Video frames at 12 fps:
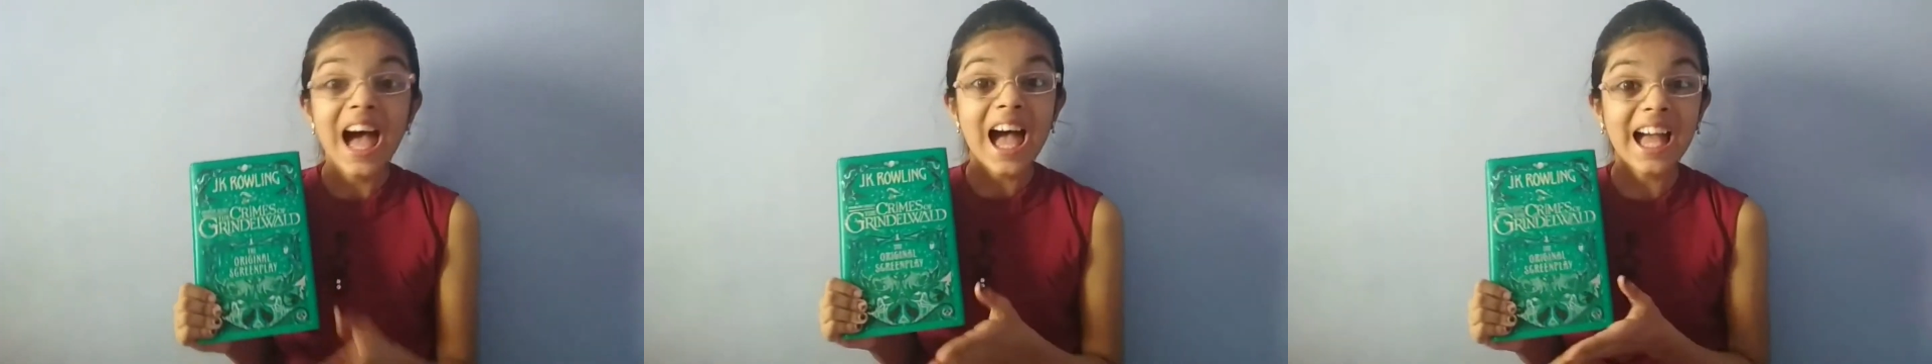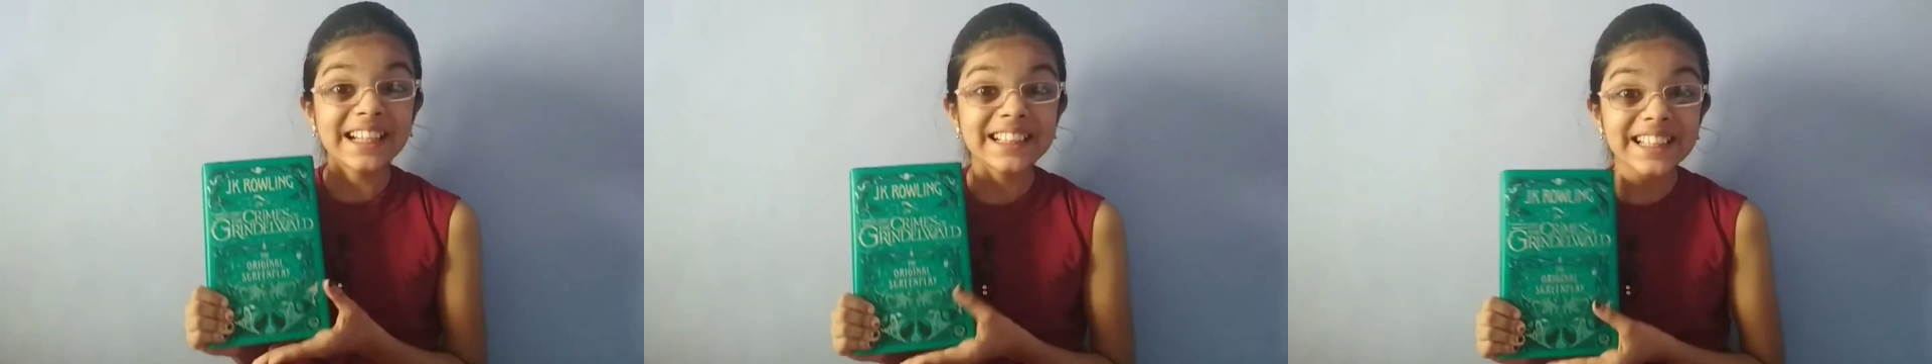
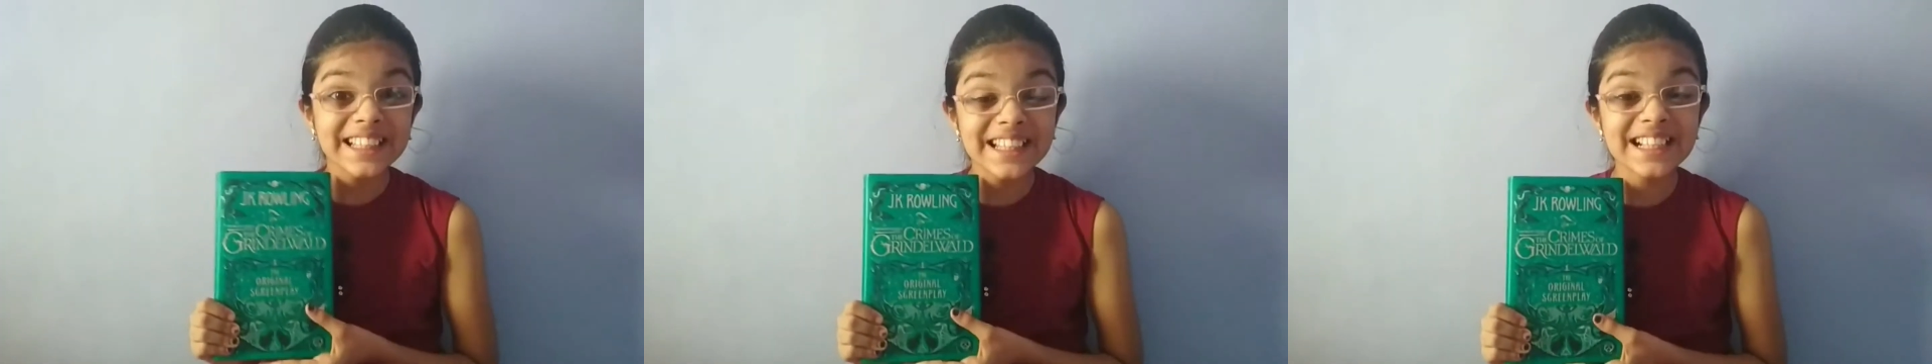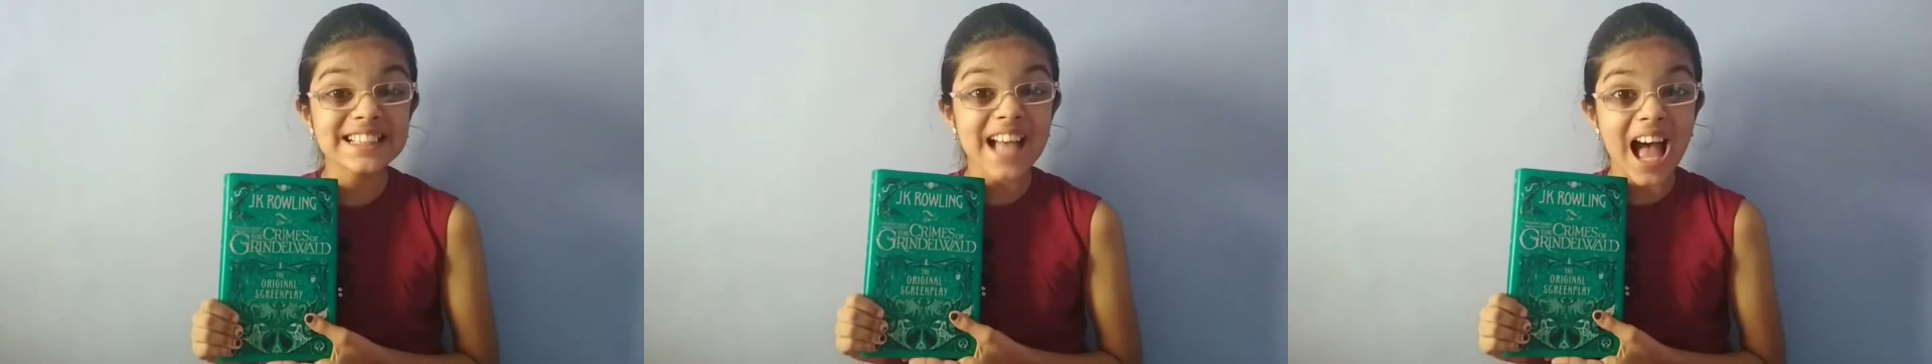and
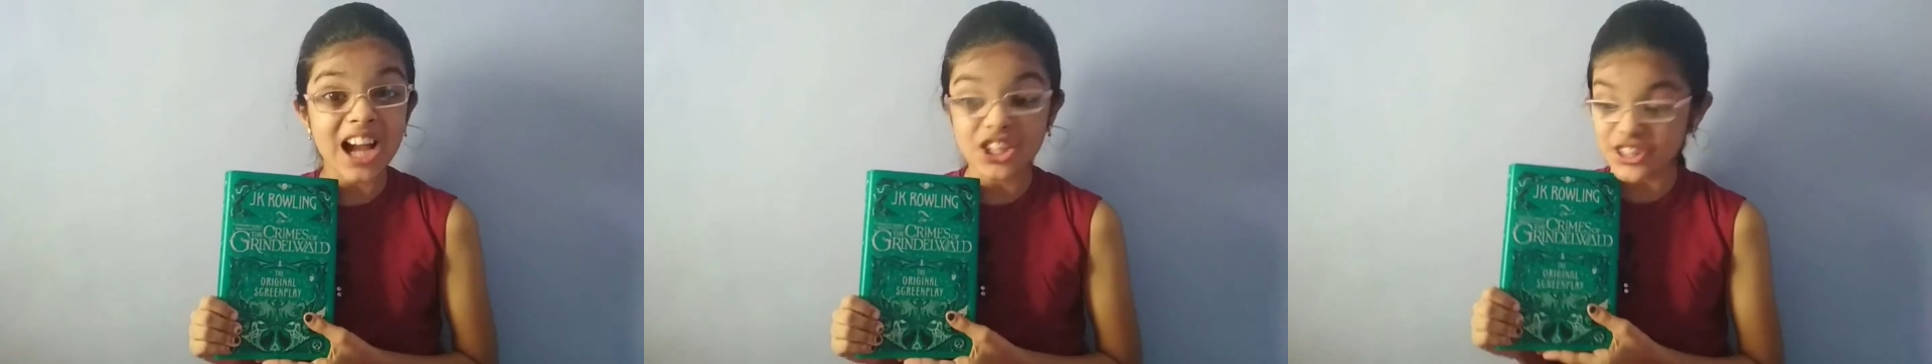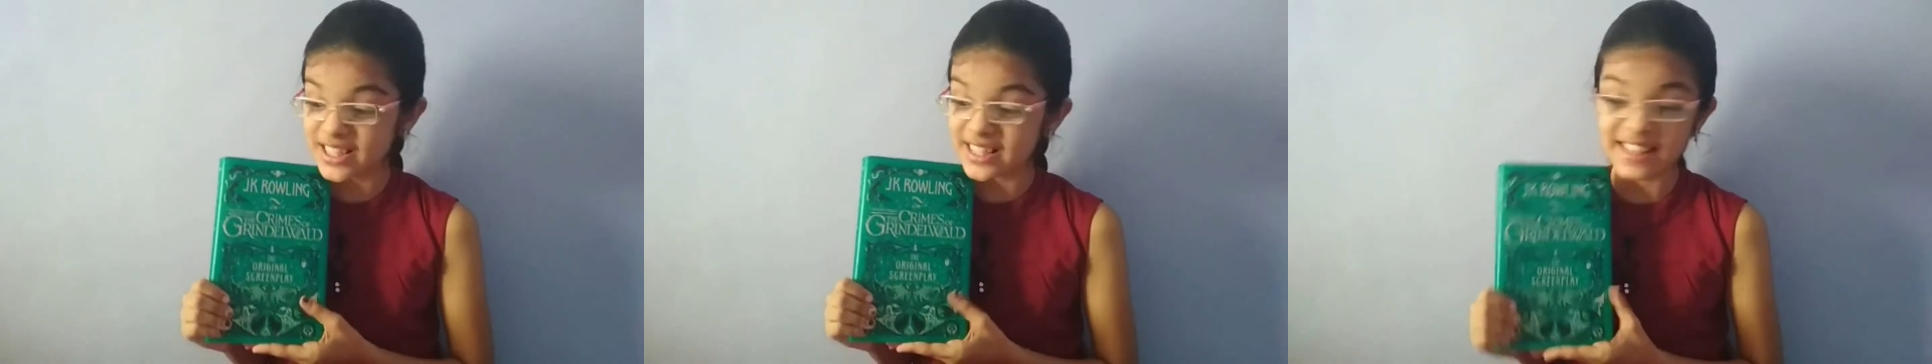he's
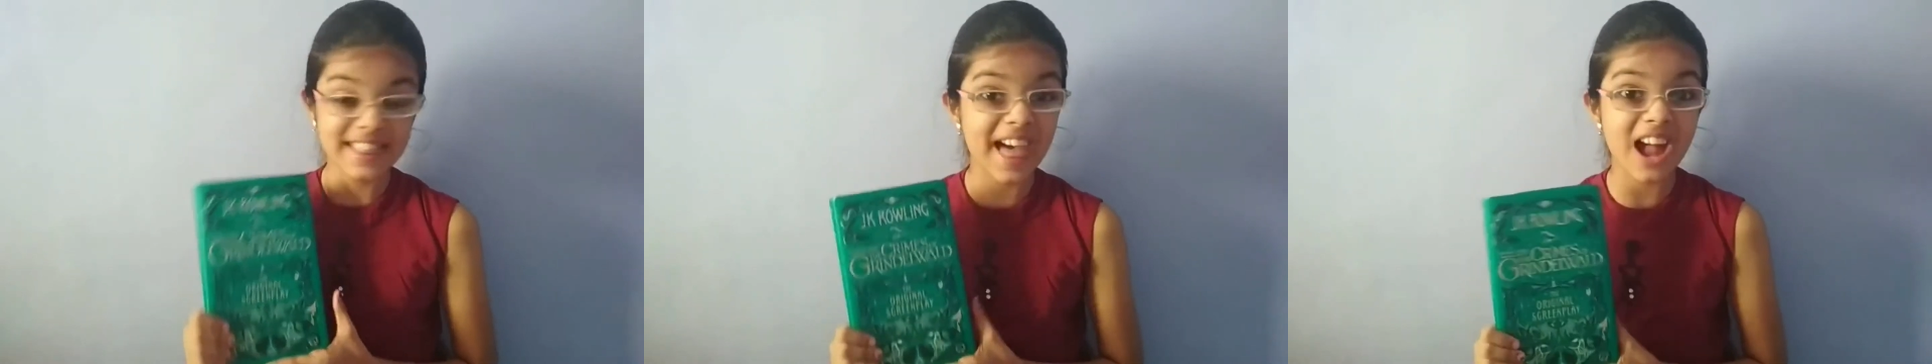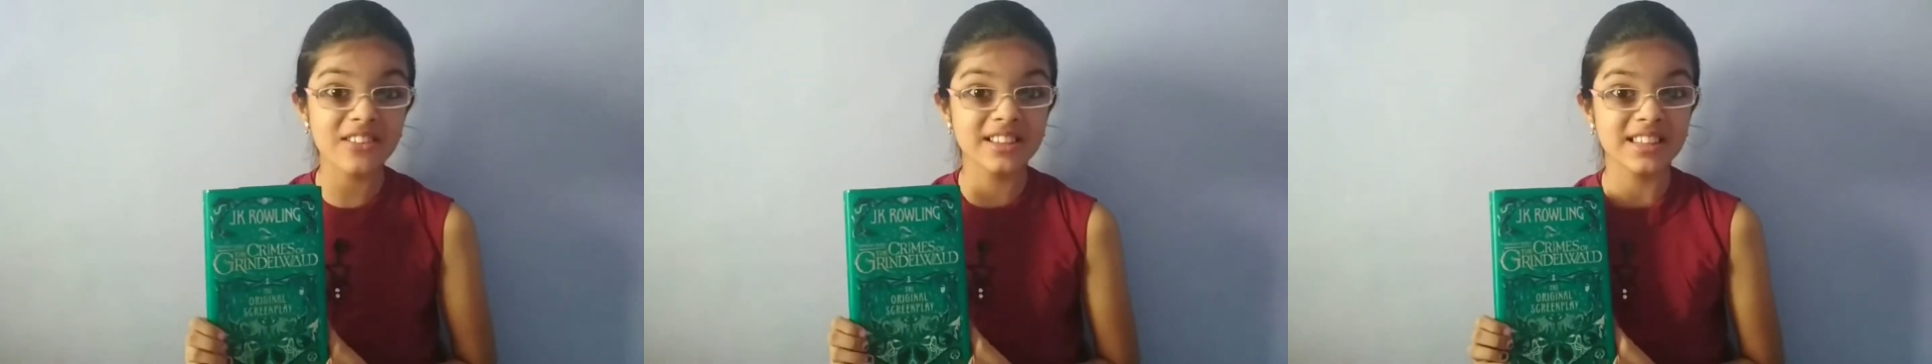actually
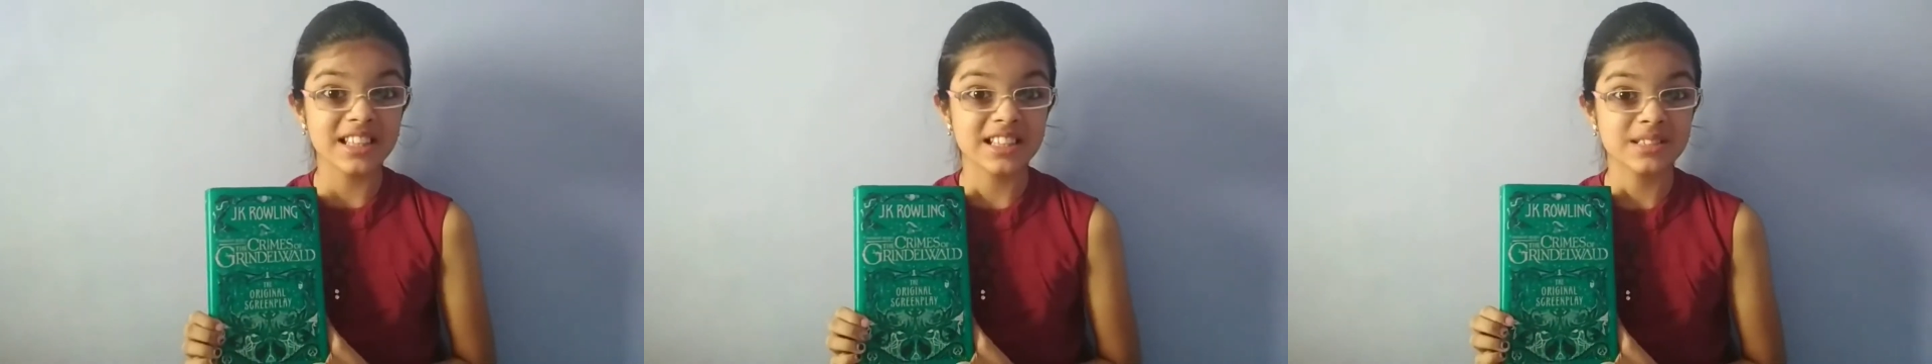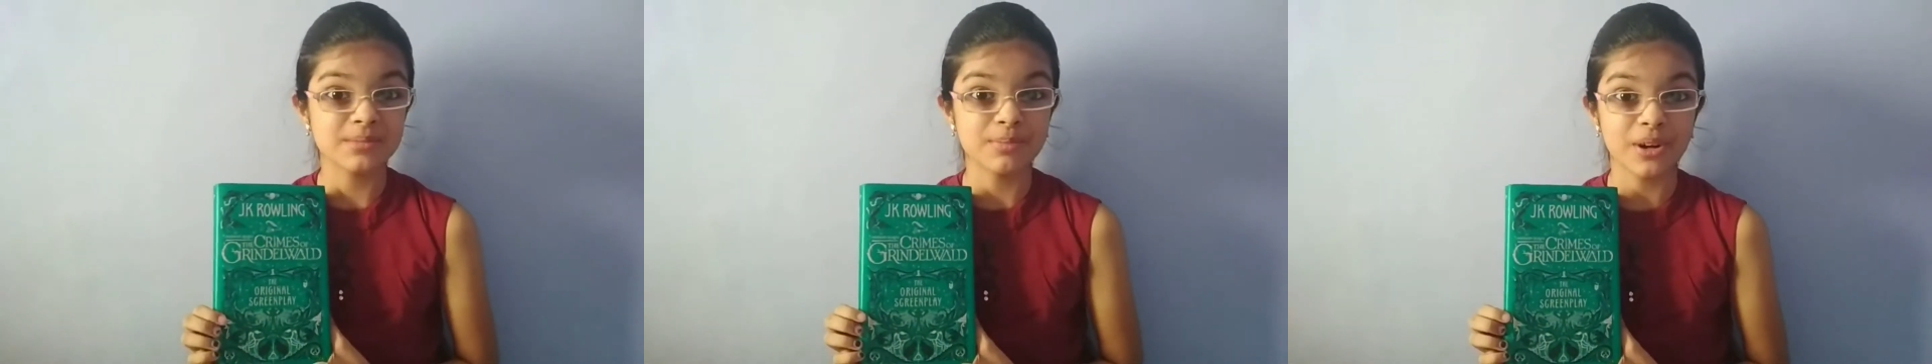there in
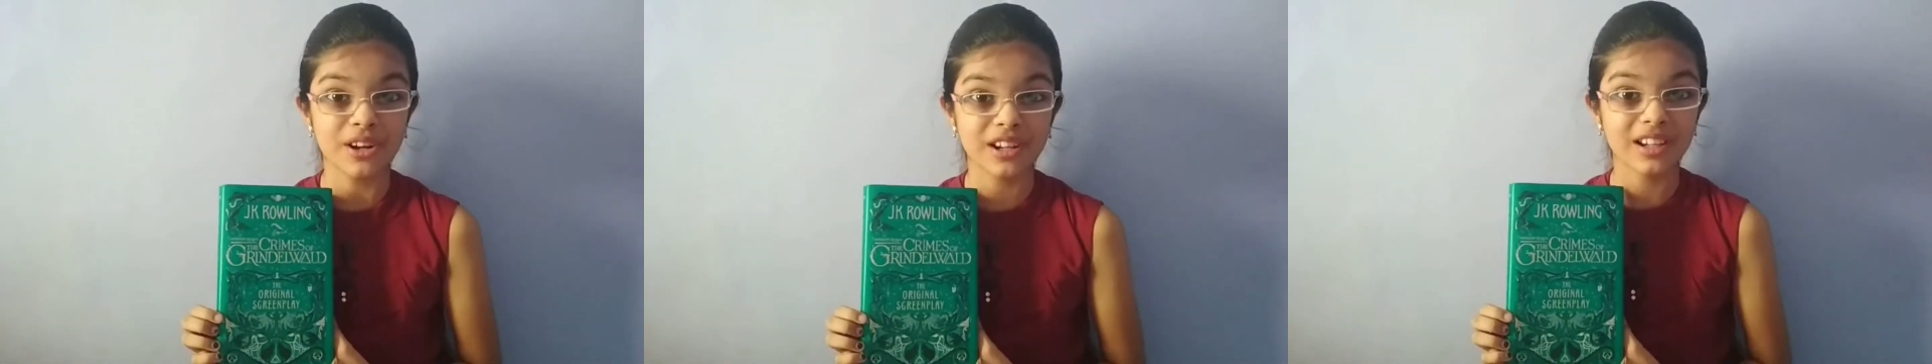this book.